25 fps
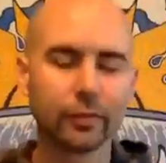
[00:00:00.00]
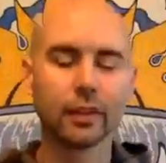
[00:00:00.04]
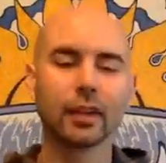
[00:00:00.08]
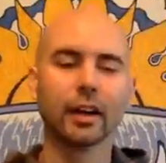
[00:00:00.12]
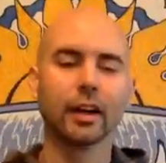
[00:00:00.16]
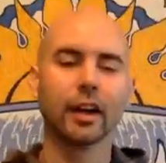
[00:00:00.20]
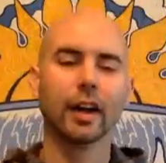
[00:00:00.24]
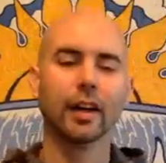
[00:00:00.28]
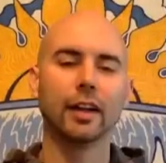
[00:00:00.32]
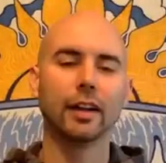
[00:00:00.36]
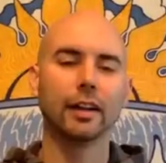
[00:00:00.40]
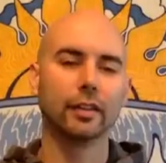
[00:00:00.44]

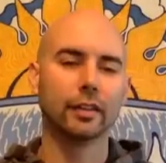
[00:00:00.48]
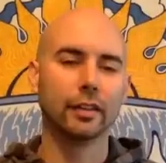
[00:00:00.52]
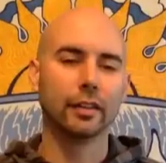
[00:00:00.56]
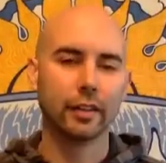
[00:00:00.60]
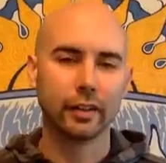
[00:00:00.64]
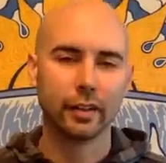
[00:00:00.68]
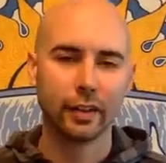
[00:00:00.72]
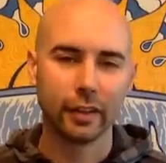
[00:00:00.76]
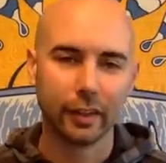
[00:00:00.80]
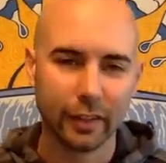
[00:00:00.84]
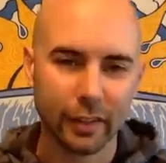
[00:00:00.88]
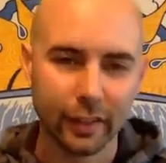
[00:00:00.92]
I
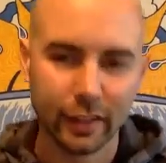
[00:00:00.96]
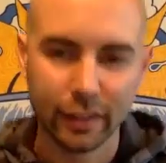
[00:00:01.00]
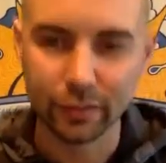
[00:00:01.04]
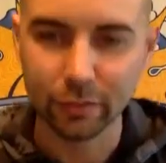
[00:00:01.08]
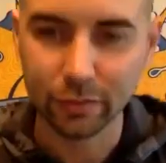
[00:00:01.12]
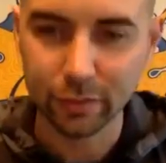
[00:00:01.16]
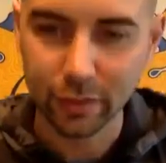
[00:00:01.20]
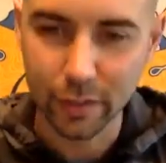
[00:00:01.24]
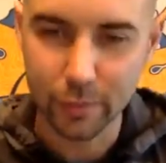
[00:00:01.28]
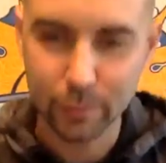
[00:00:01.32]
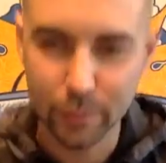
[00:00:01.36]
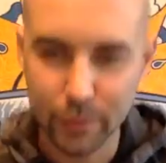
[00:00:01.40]

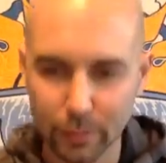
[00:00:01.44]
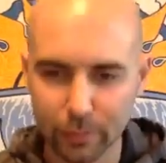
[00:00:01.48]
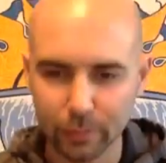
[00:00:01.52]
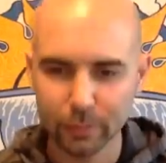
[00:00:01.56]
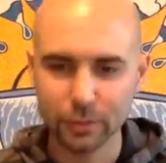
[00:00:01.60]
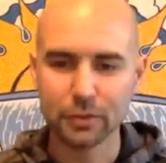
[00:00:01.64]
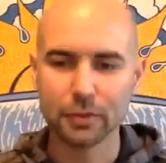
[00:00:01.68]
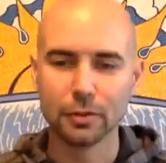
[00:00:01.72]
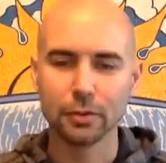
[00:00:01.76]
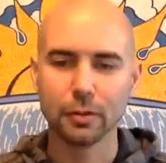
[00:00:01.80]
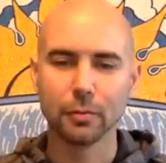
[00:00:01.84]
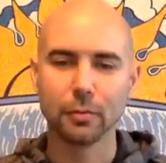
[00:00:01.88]
invite people
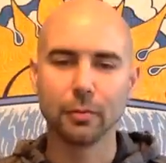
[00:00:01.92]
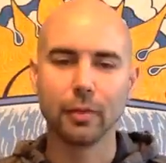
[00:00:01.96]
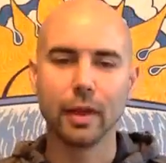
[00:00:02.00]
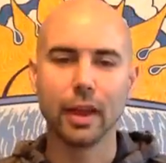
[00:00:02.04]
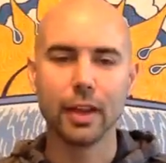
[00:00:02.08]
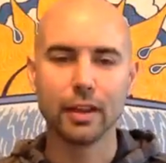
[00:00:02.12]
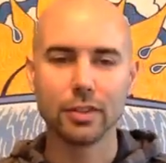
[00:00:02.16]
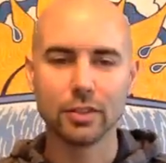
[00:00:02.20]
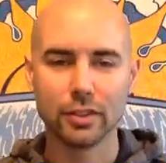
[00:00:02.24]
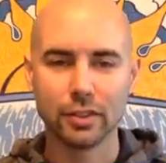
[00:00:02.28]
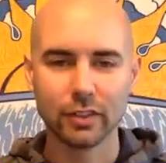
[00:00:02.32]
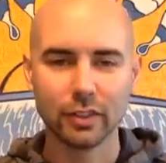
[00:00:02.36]
to
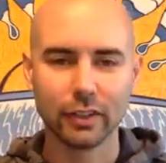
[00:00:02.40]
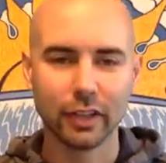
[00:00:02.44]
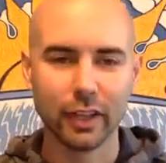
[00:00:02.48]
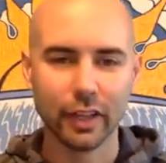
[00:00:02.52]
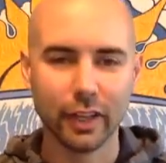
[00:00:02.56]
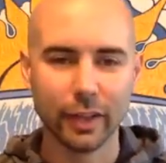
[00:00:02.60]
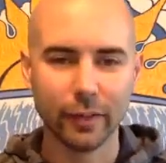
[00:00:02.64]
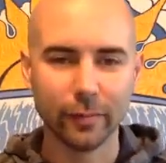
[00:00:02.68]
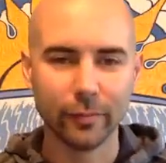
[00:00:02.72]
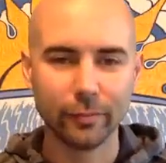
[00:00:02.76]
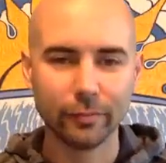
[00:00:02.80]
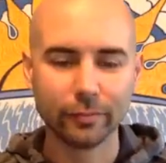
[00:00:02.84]
imagine
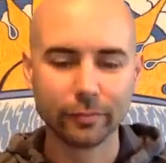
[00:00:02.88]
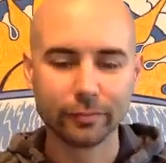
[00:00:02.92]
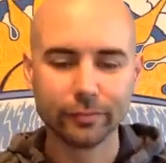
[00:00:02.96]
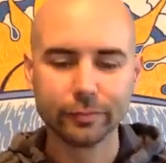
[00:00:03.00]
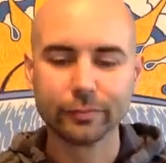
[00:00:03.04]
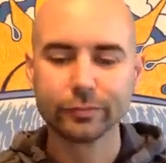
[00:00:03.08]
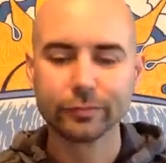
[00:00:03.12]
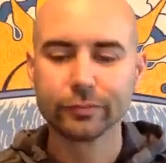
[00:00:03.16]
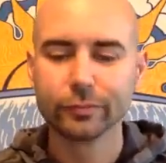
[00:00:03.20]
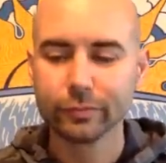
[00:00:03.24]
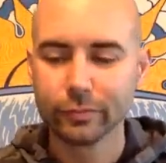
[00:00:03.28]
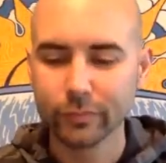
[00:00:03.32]

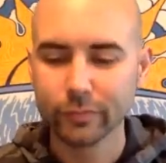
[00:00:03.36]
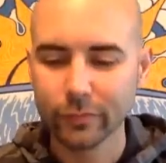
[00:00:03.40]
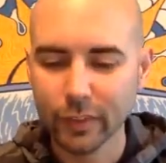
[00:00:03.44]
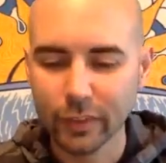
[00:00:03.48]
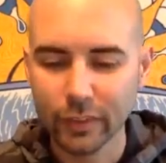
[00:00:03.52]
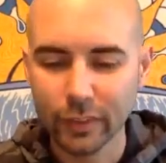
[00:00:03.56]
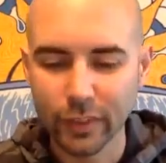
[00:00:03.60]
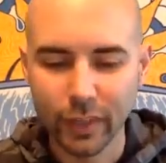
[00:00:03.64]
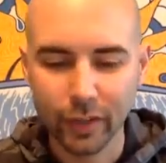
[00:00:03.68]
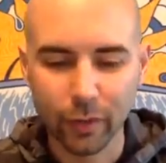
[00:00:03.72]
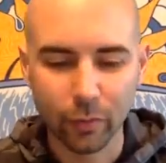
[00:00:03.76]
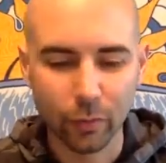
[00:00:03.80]

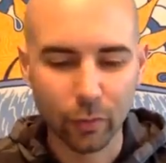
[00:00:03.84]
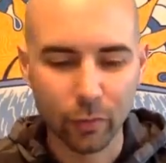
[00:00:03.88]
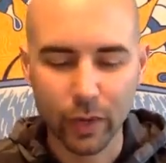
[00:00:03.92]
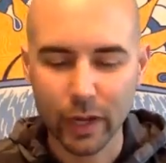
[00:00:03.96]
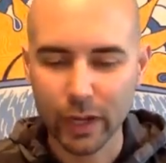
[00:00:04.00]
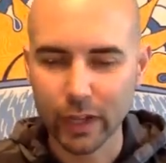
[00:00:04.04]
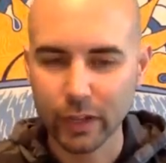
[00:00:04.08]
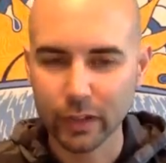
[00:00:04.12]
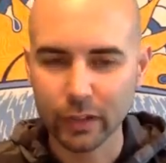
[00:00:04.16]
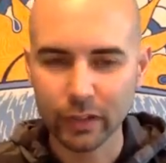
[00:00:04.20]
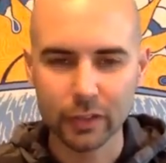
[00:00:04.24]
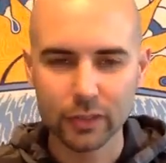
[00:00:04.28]
that
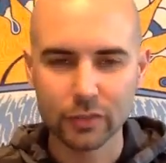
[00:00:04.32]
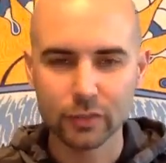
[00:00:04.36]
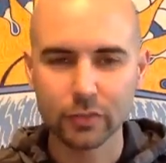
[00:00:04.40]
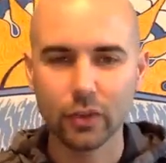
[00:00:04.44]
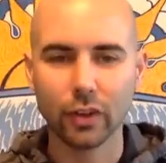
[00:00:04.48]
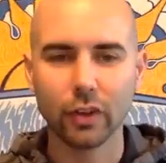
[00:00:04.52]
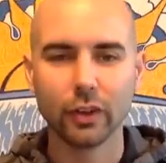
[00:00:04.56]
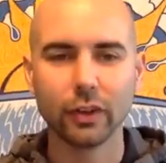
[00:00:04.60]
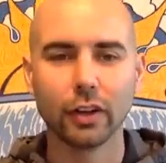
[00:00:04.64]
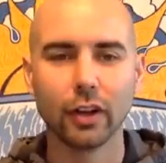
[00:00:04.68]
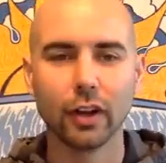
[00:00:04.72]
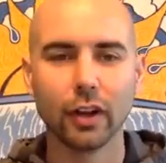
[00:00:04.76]
weight is
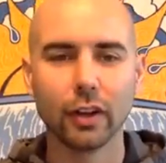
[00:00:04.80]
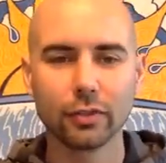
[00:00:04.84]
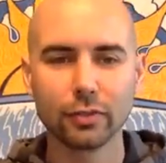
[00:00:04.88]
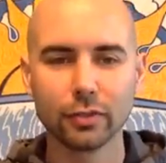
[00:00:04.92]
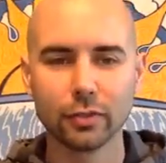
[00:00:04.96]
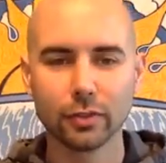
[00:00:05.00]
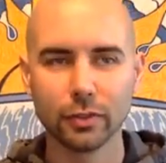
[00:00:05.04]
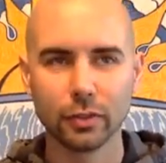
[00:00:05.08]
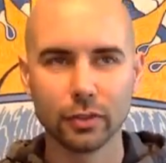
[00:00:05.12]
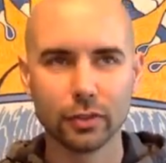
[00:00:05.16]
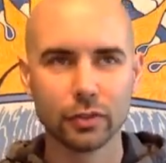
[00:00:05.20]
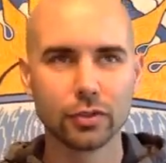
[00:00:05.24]
falling off
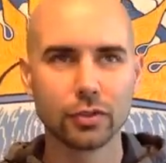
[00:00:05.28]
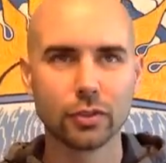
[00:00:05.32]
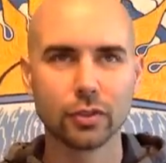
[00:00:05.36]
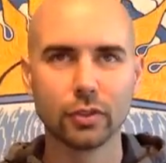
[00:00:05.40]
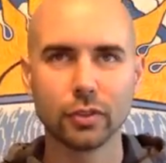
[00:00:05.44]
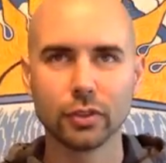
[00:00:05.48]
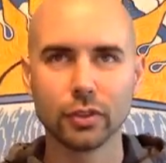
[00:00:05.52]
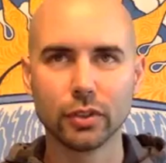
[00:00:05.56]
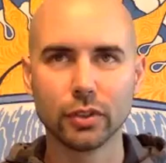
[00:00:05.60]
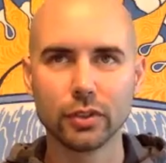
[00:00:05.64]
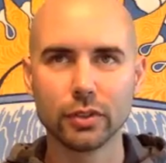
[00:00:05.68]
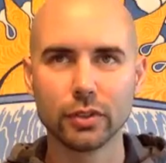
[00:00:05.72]
for their
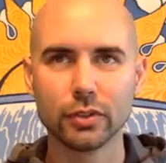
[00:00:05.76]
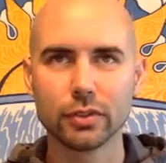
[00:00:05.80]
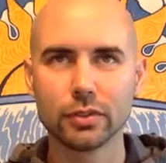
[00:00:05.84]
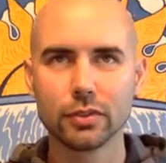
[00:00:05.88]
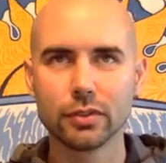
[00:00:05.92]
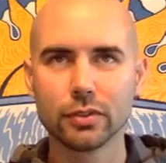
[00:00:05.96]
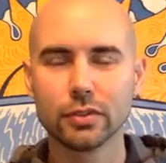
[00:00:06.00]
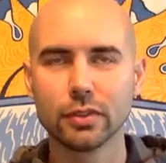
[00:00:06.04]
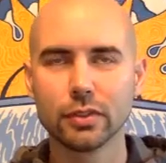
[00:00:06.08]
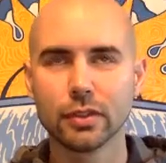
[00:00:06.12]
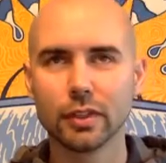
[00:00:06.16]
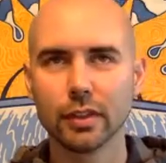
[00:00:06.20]

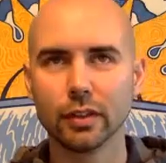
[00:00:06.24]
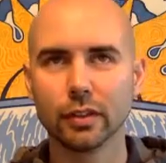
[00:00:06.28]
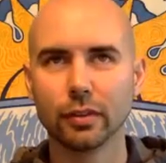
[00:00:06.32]
shoulders.